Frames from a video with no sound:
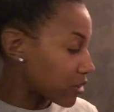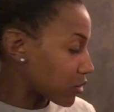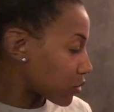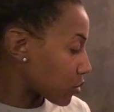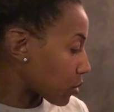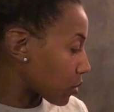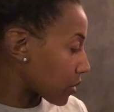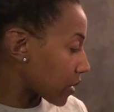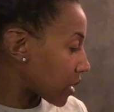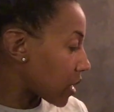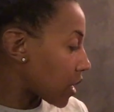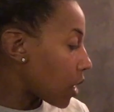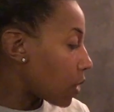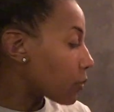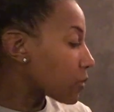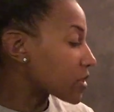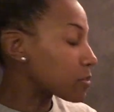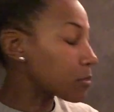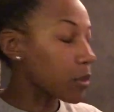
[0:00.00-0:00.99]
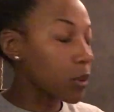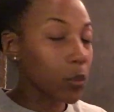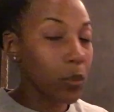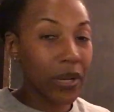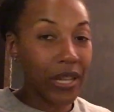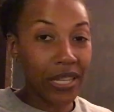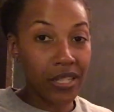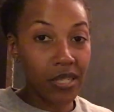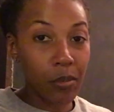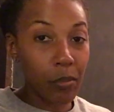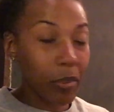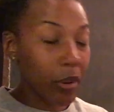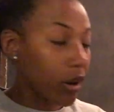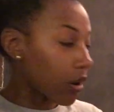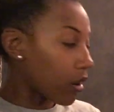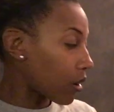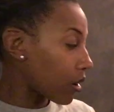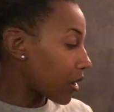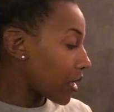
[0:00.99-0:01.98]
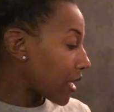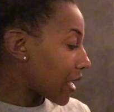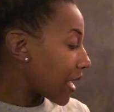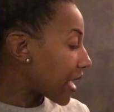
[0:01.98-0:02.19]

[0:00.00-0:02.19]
story was Miranda Paul,